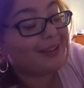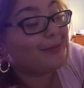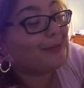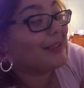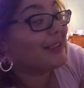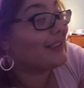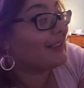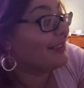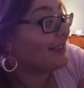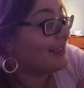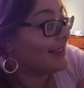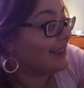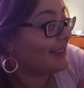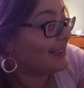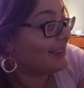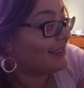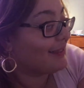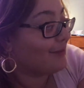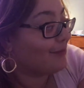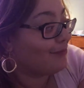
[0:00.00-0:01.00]
Oh my goodness.
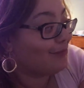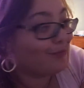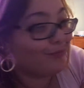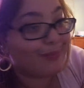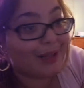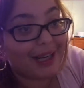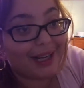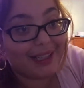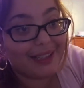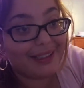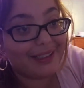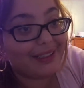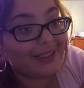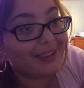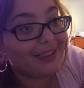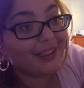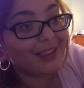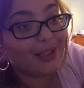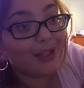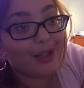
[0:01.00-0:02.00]
My,
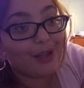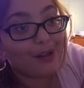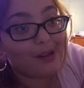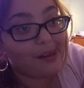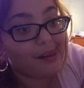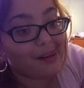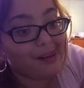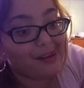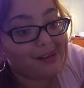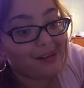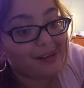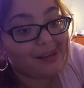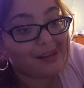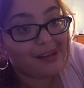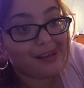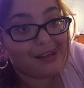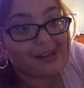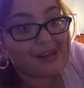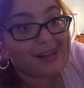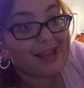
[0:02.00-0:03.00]

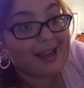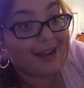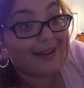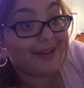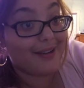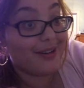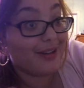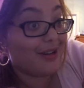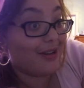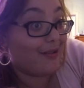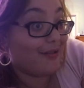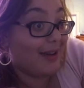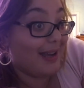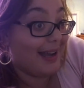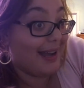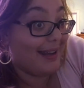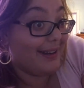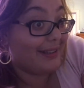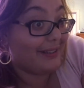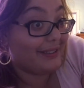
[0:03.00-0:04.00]
you know,
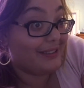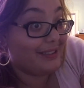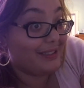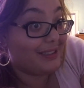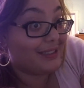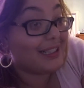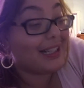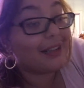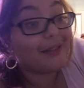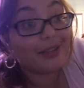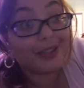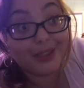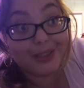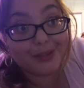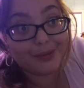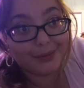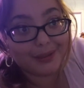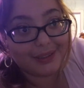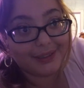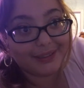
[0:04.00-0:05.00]
and it's Carrie
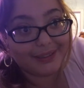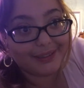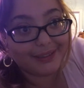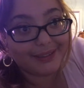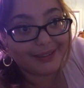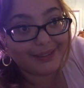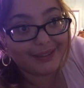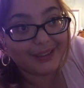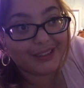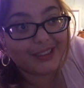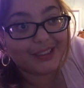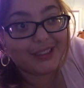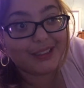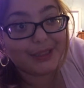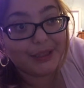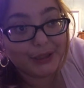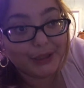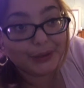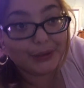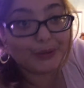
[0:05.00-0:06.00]
Underwood.
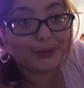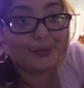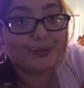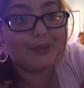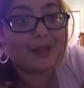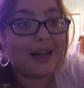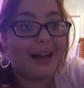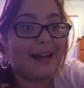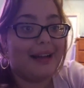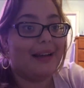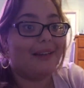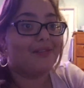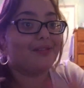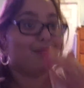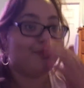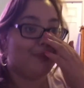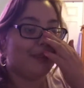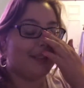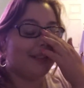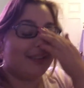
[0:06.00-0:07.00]
You, I have
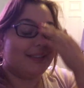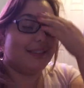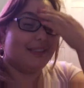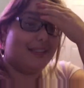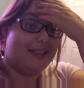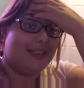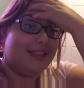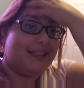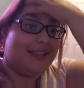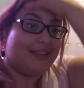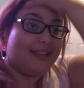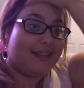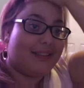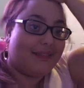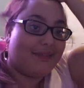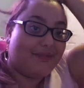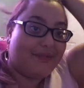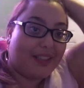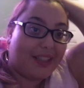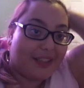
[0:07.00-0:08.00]
to make, this
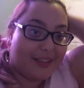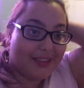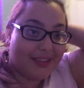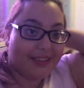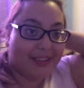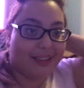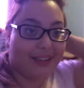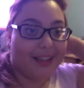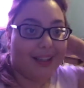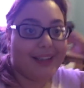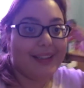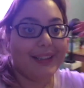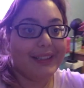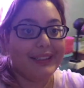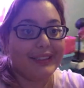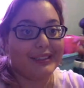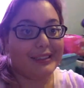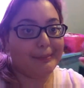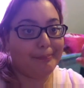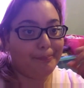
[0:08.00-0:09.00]
is very,
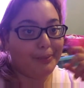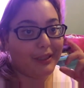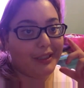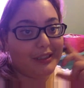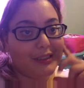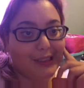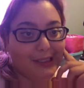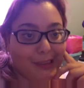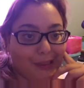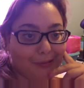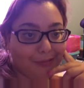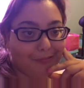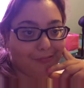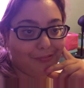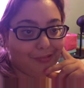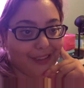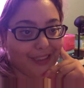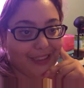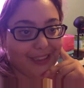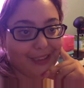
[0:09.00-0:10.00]
it's a
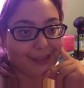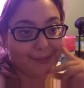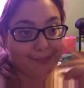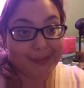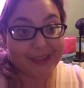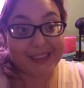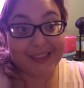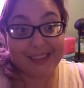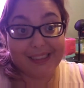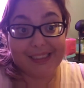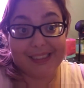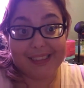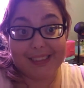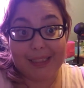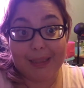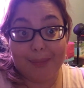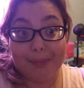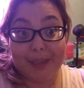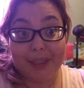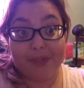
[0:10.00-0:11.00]
bittersweet because it's
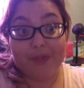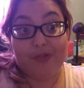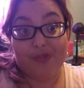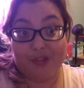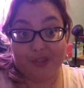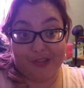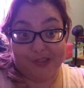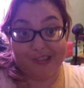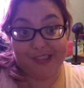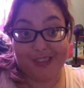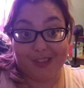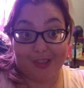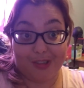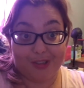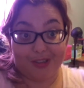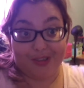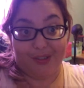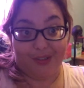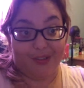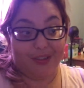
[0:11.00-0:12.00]
coming full
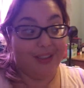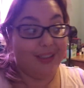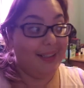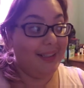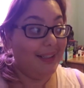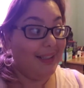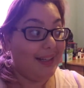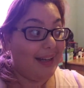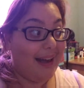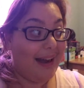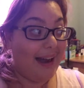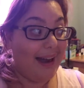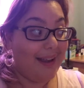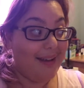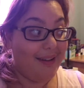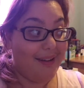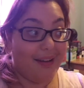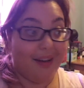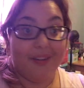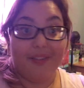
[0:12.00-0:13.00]
circle.
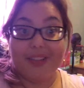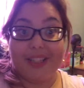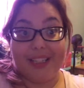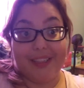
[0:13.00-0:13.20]
I love